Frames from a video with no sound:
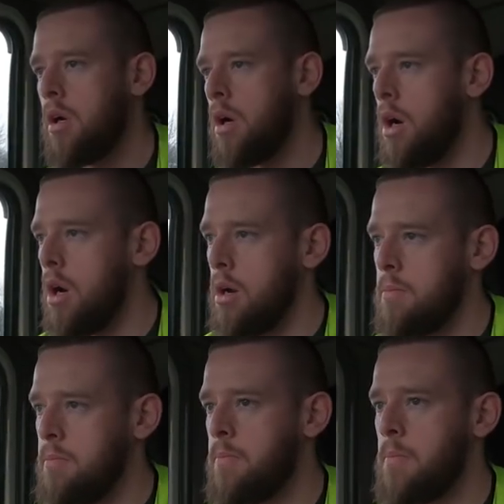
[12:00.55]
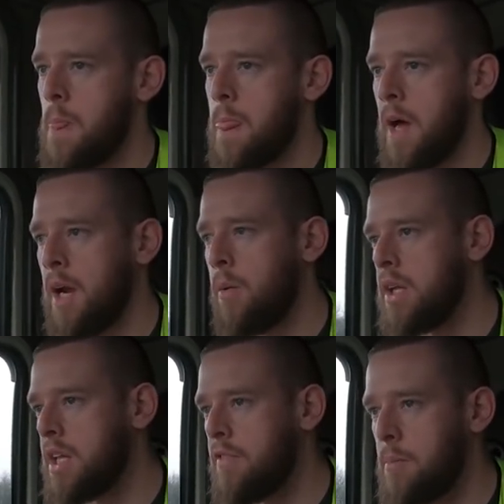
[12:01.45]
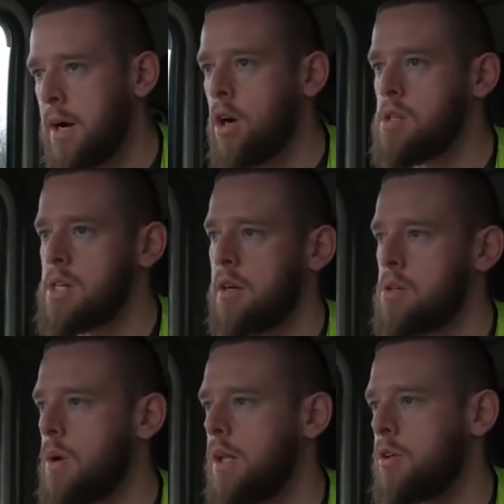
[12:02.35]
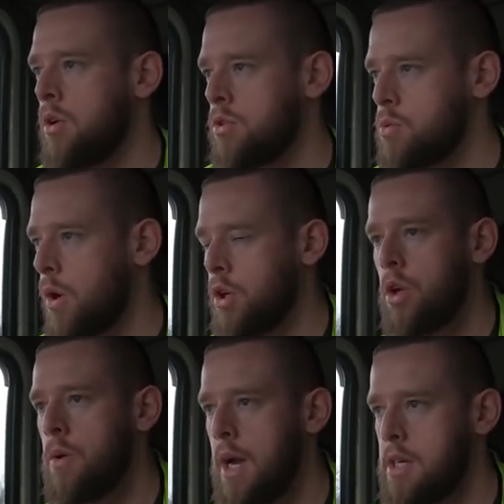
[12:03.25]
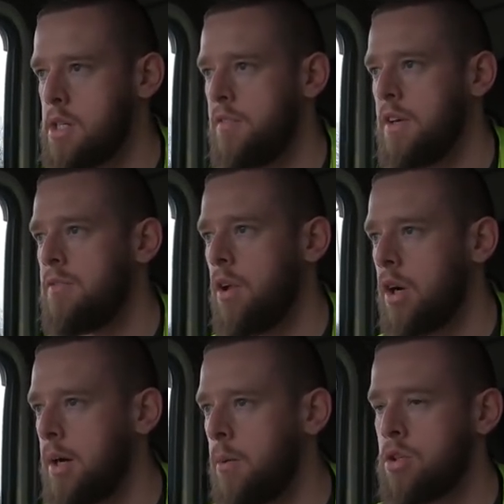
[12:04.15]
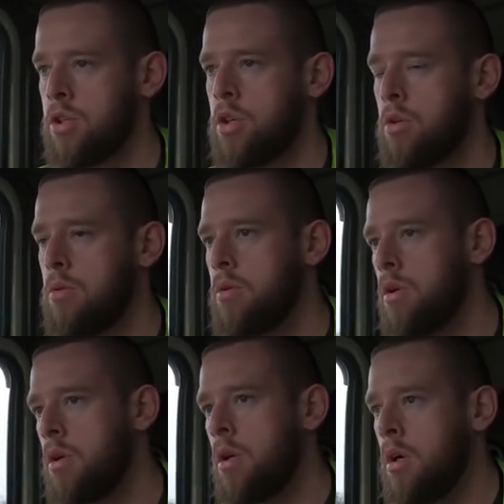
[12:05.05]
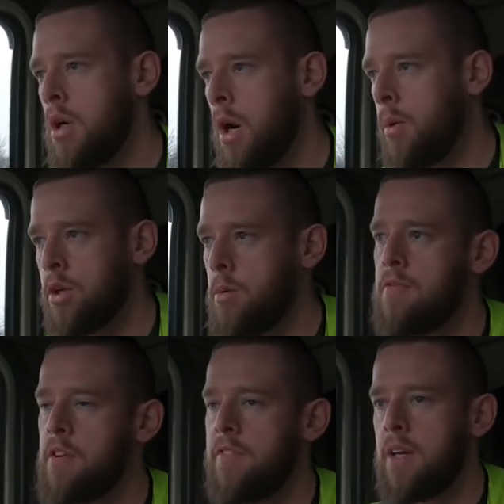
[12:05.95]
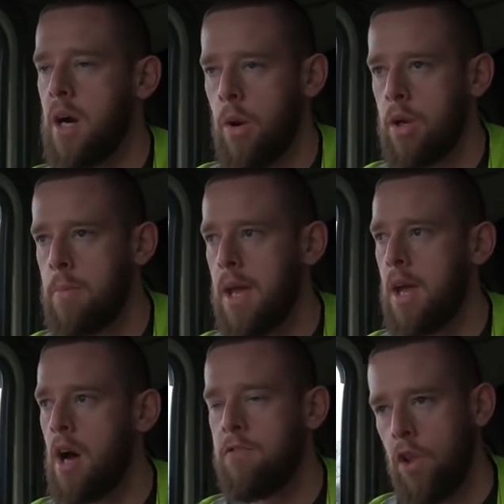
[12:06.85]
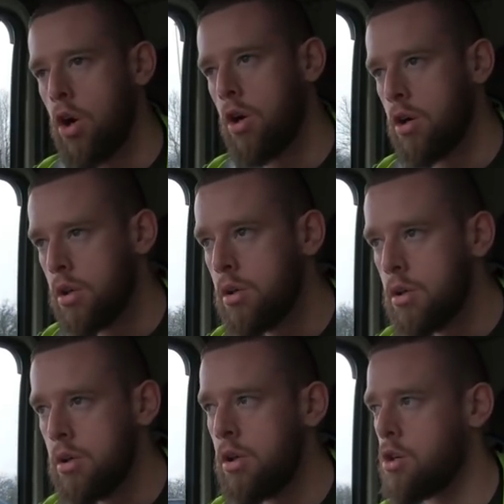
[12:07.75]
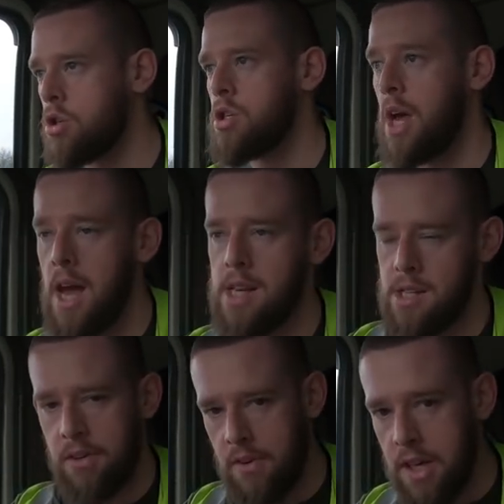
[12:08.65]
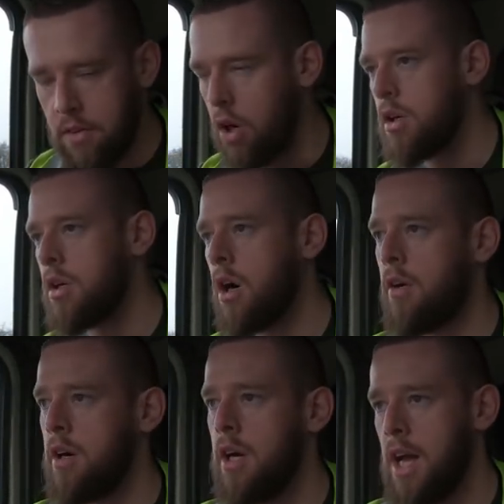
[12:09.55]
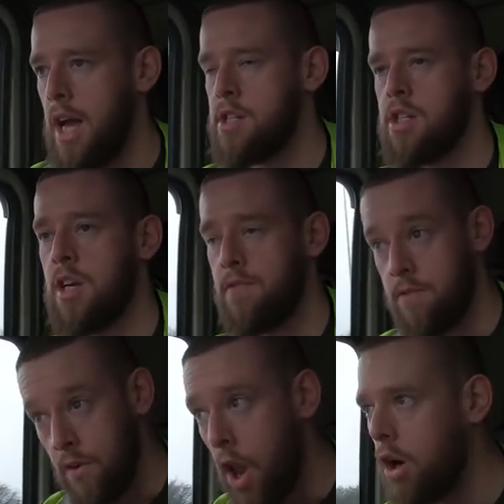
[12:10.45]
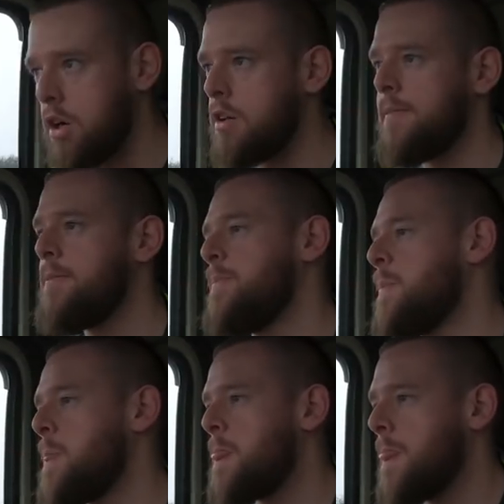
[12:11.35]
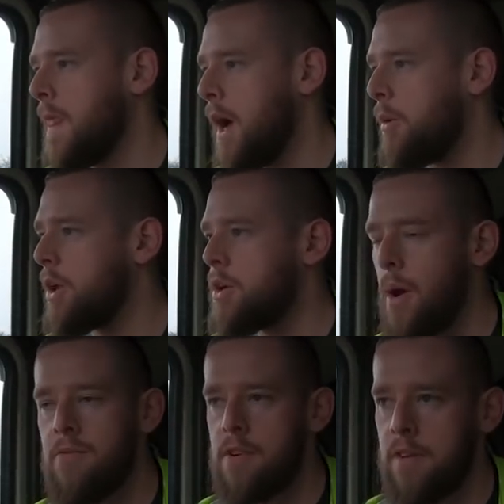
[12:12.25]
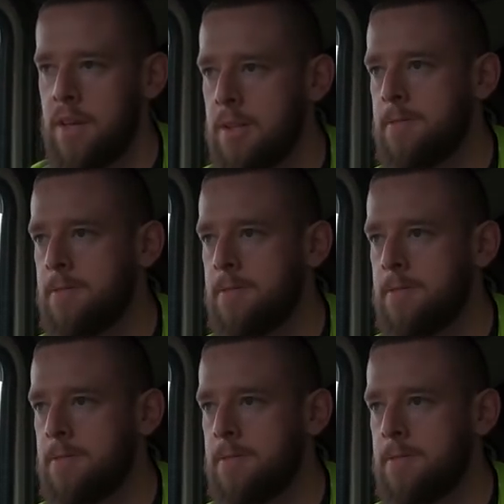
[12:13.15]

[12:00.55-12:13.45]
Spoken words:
And I want to differ my content as well. I don't just want to do HTV vlogging. I want to do everything. I want to be a vlogger, not just a HTV vlogger or a HG vlogger. I want to do everything.